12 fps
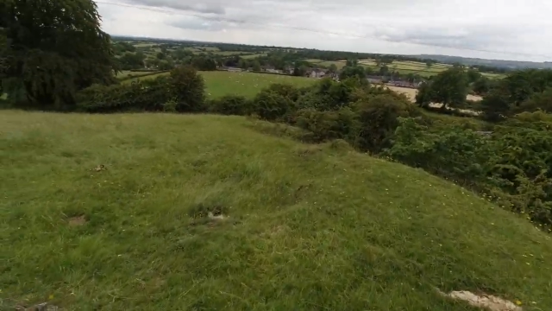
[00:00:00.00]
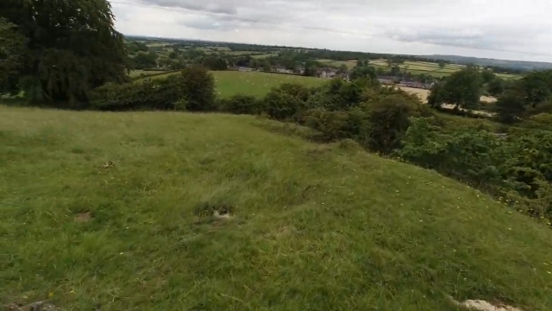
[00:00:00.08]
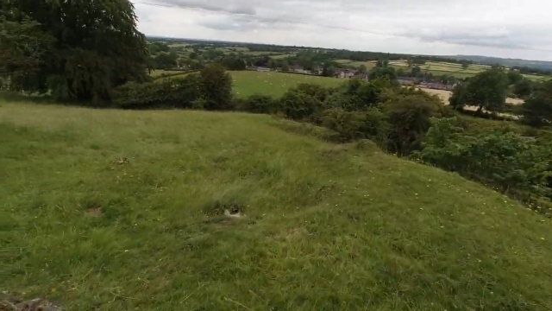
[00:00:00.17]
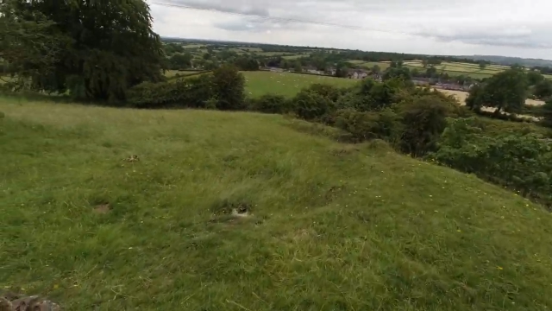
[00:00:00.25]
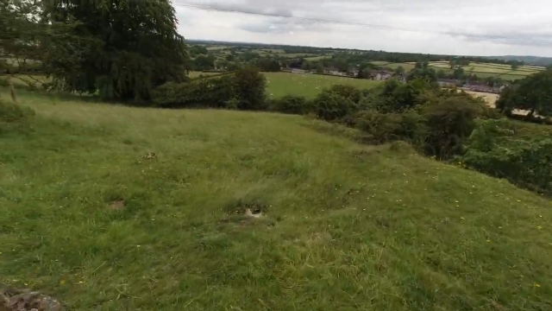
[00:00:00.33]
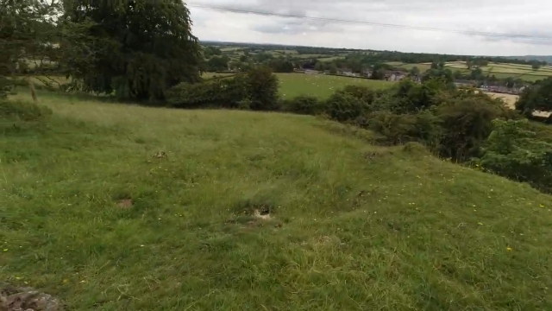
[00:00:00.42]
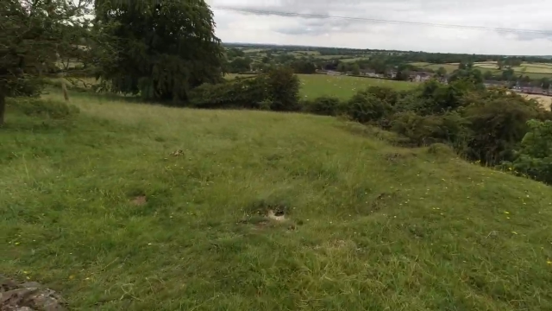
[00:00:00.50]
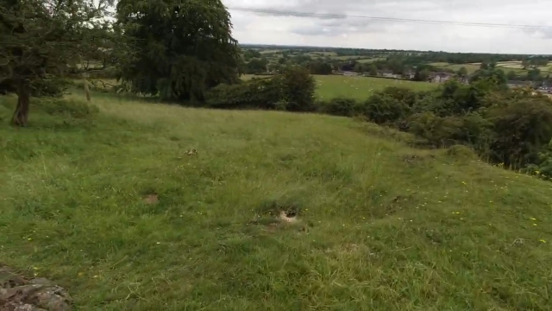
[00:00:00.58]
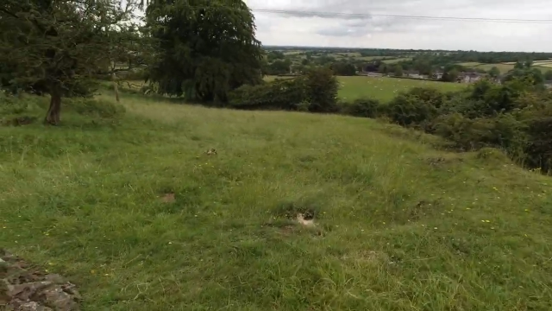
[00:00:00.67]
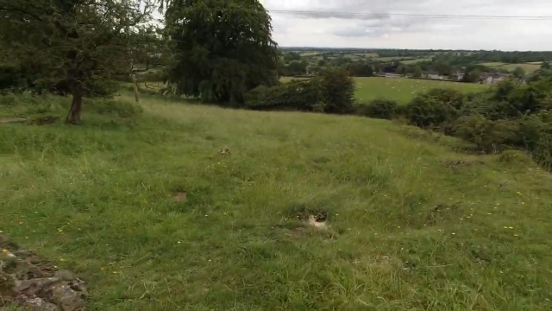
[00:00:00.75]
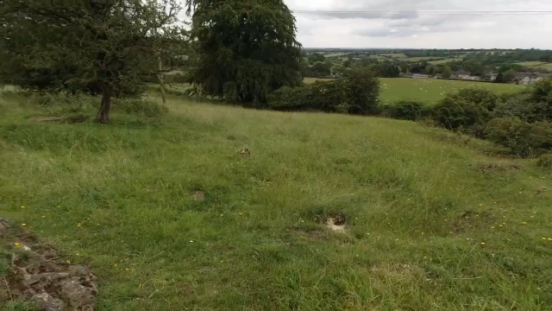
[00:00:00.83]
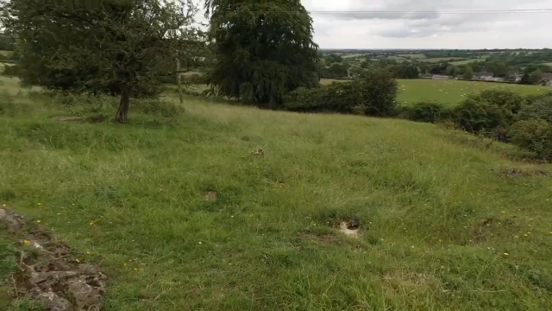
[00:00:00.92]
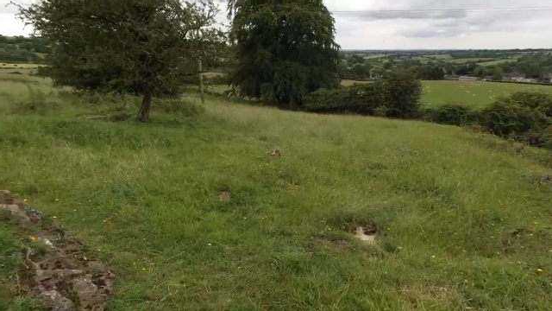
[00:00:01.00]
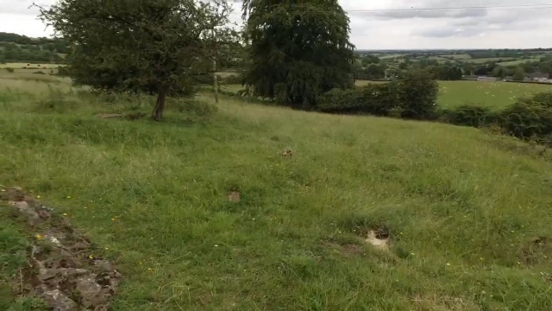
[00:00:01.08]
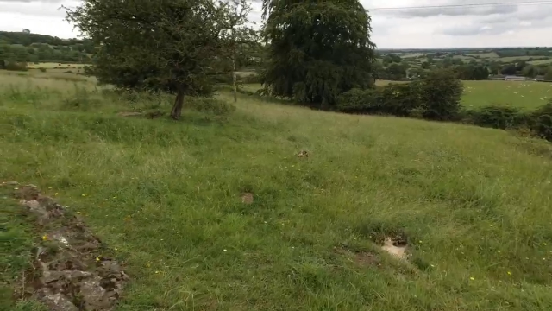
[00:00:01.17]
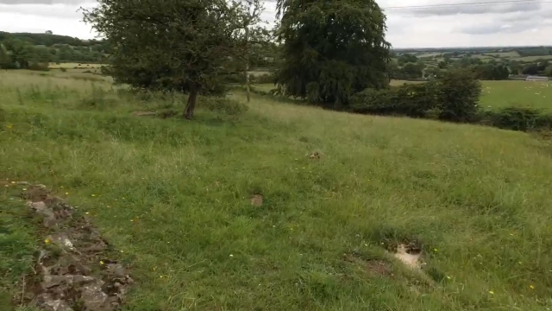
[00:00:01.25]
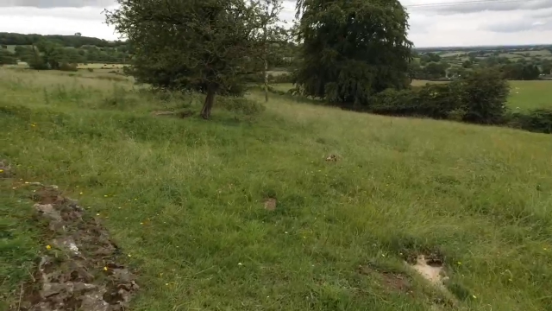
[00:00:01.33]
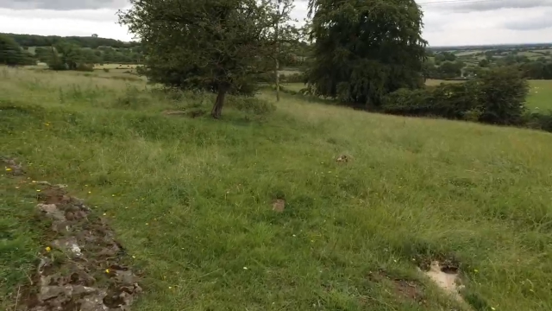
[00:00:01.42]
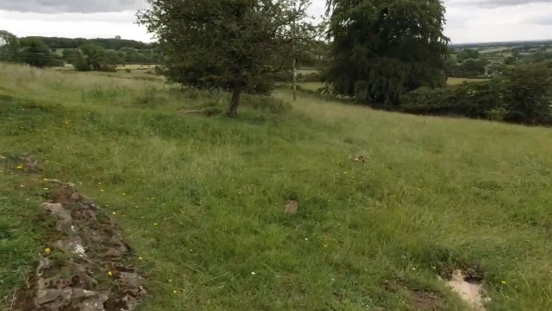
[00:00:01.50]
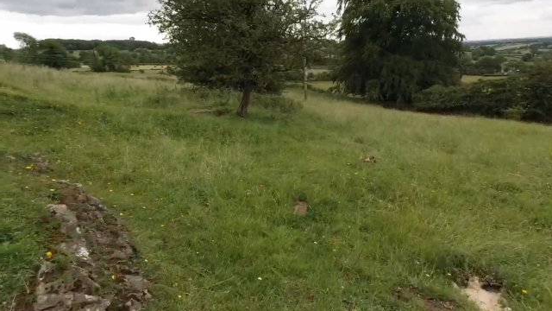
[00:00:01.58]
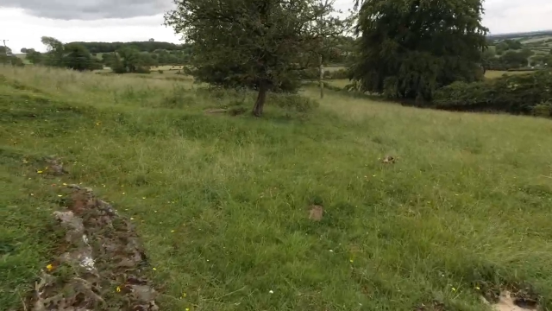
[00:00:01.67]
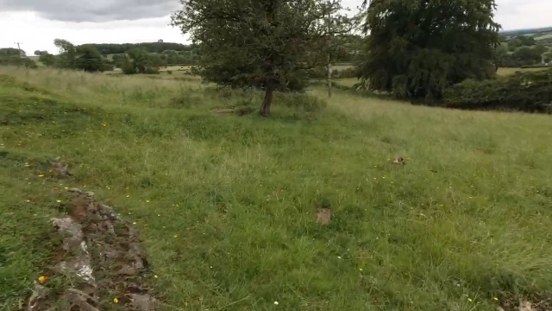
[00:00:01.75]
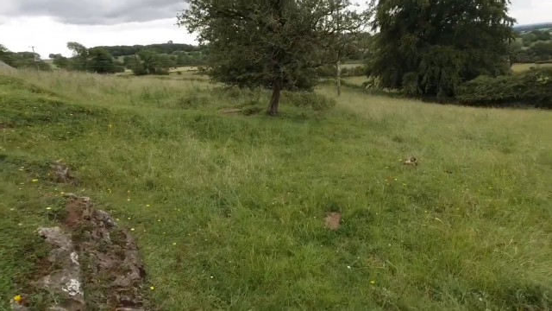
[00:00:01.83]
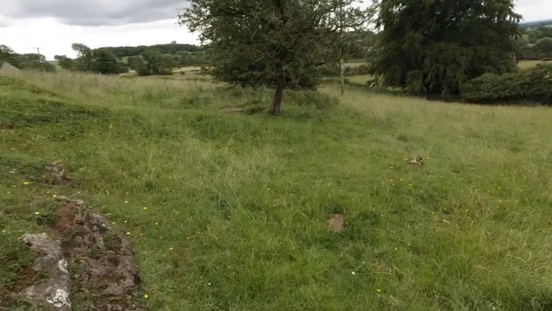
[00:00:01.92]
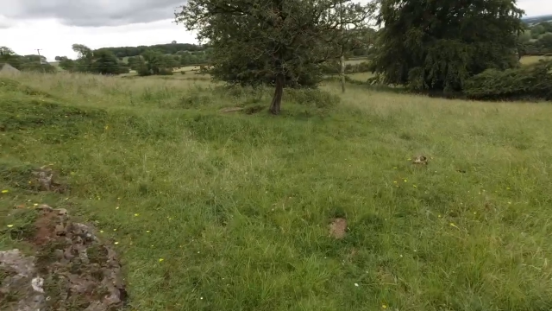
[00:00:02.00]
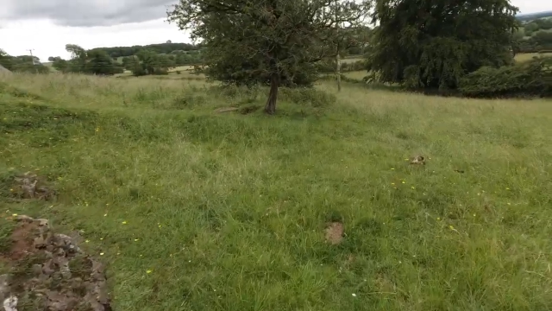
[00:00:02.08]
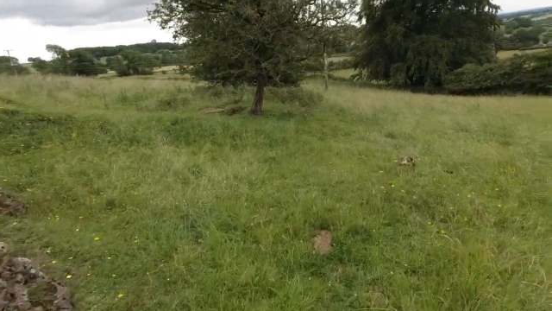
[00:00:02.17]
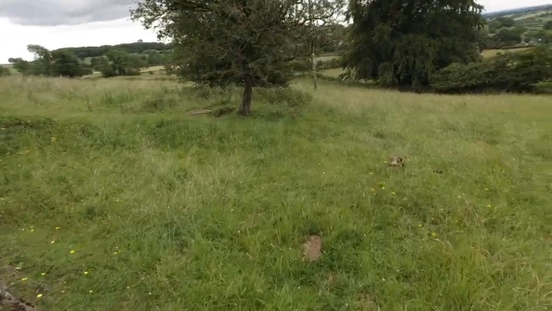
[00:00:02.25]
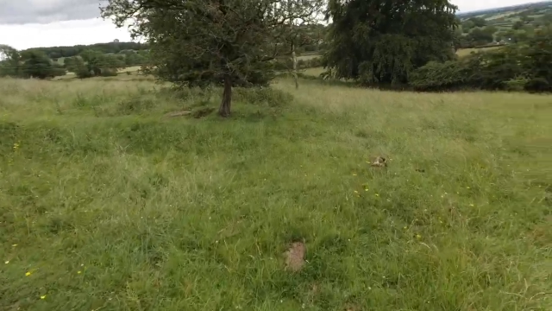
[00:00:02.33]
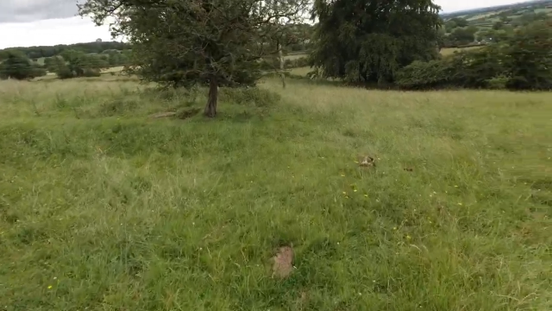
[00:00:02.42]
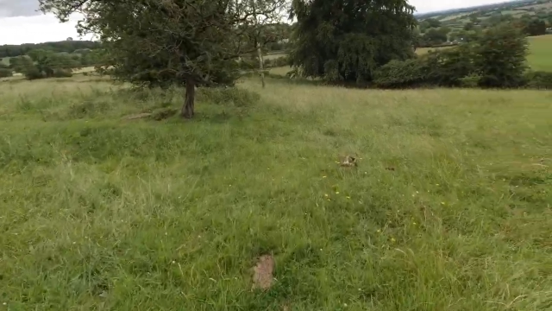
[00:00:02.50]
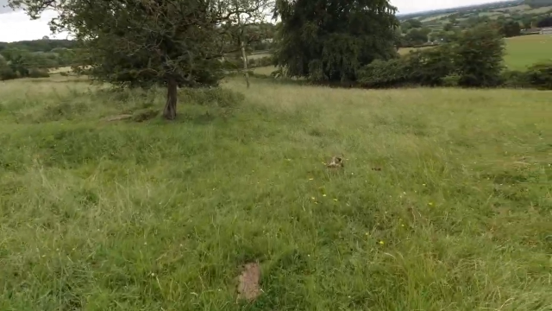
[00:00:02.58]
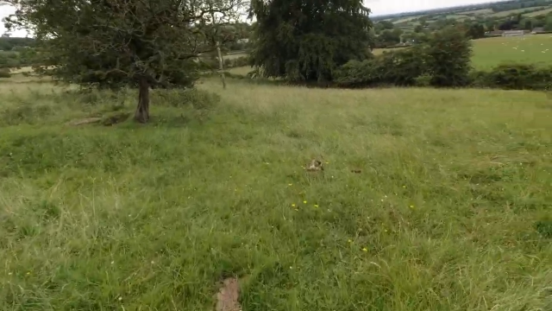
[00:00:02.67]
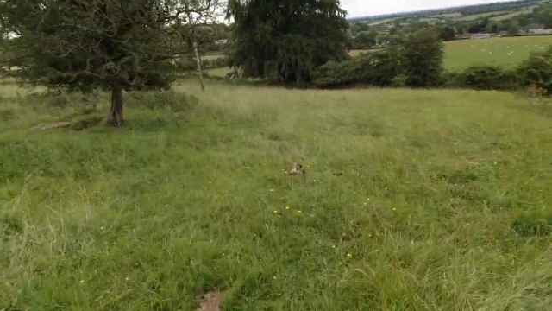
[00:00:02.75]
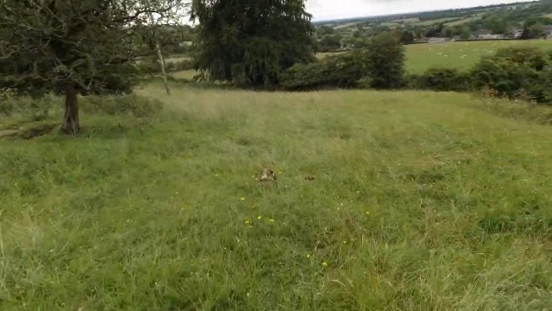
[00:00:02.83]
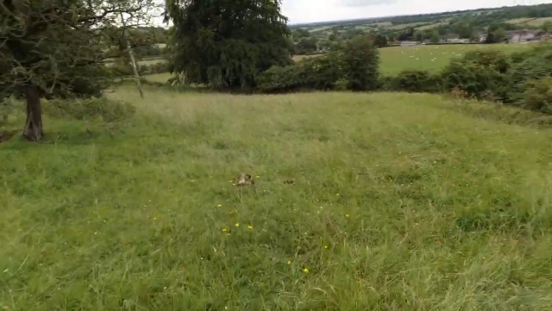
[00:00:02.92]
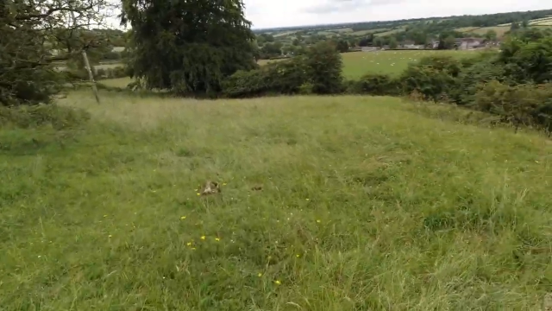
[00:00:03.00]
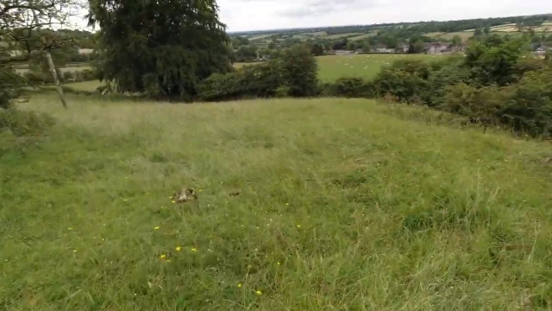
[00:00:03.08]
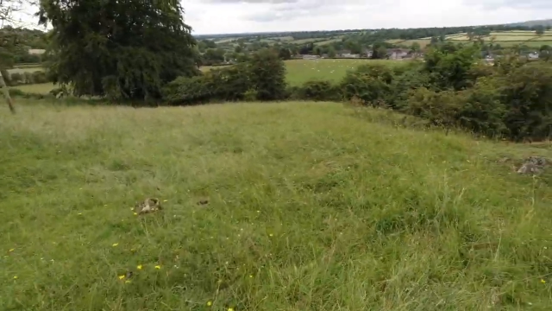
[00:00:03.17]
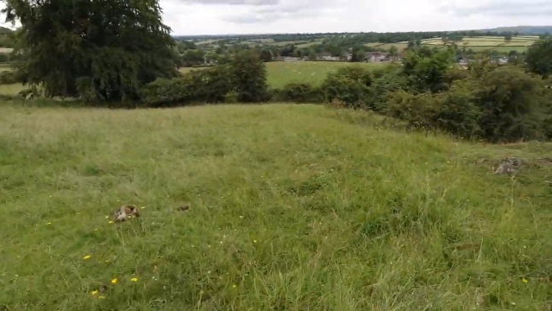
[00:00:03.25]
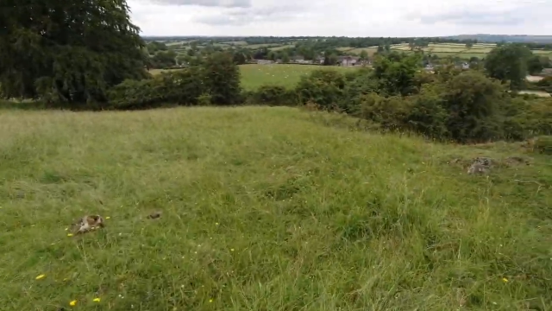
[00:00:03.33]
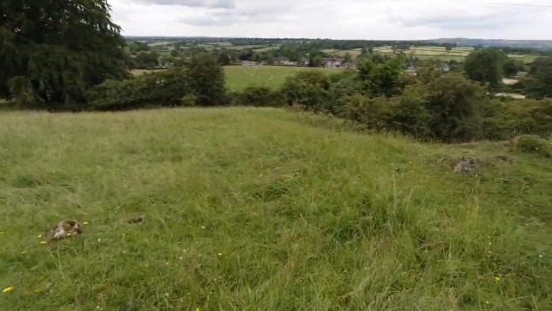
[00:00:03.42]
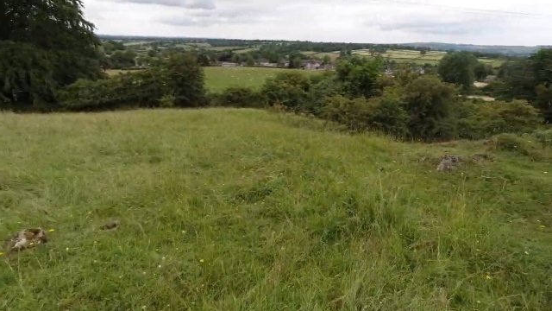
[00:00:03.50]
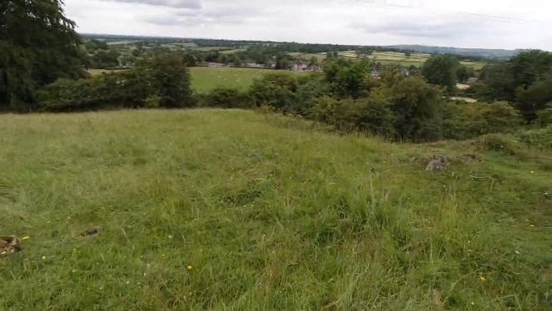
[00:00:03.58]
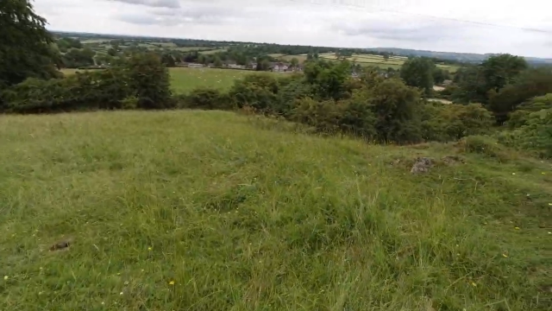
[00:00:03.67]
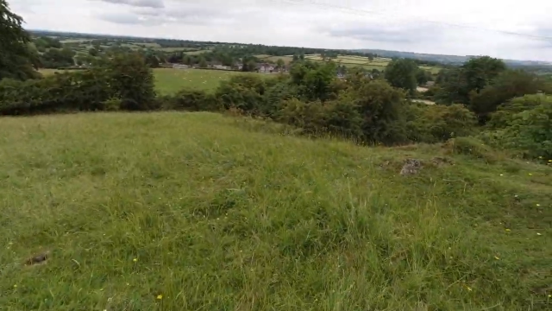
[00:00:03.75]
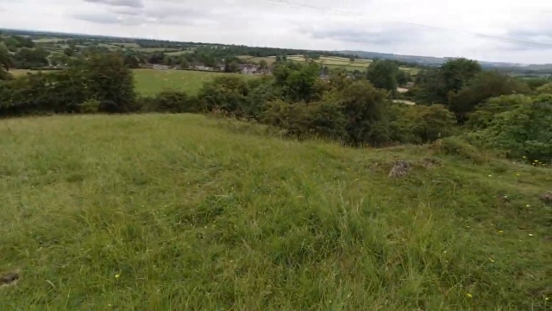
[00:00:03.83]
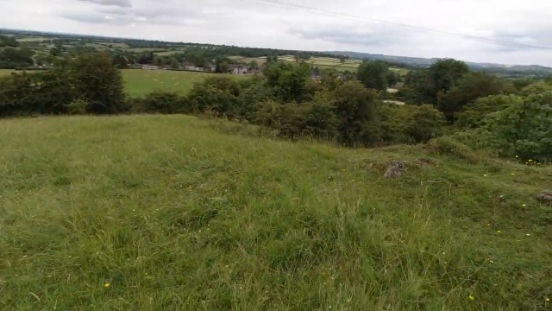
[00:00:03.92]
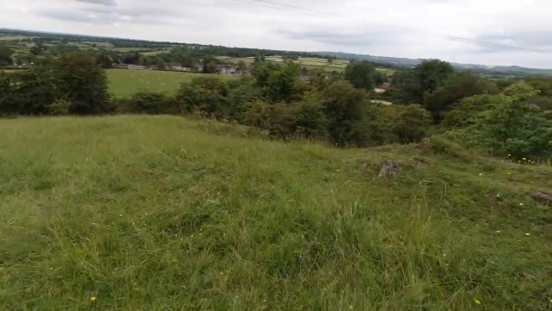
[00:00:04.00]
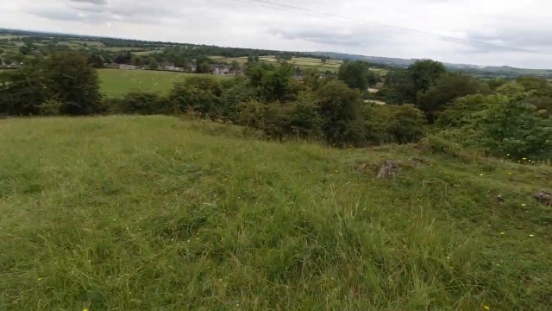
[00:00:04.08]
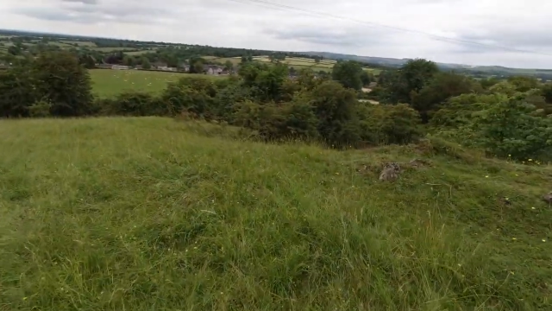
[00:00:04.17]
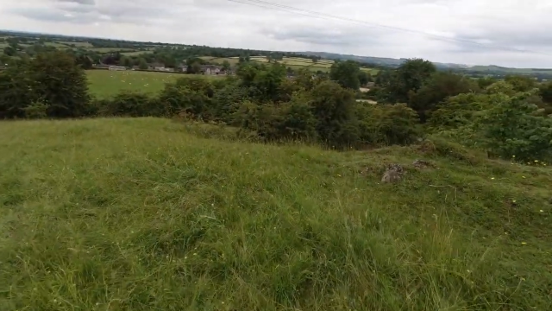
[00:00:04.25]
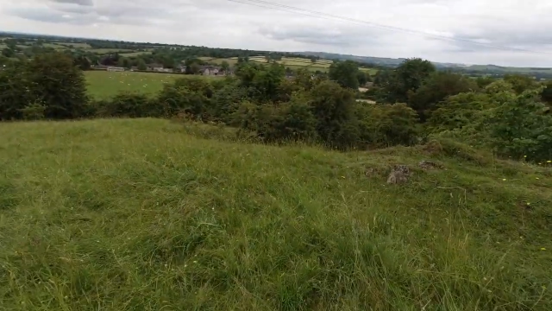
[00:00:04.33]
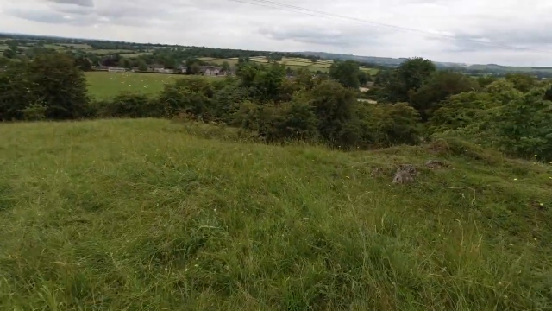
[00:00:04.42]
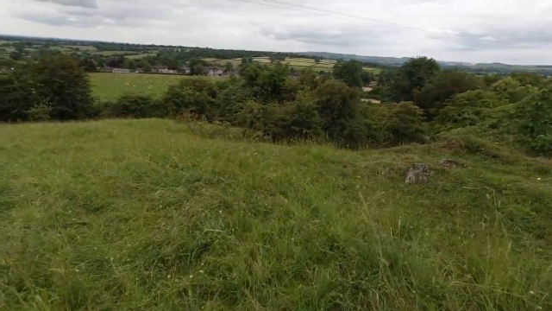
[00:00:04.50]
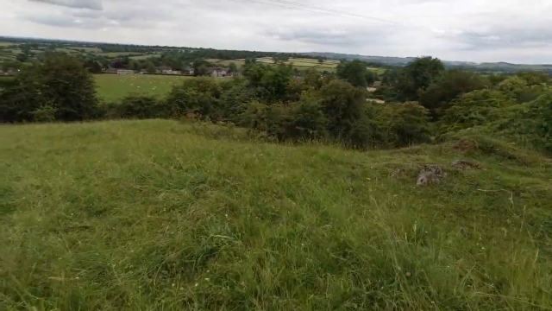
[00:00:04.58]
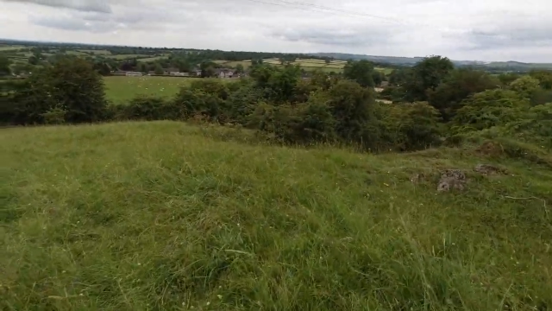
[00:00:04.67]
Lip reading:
[unreadable: no face in view]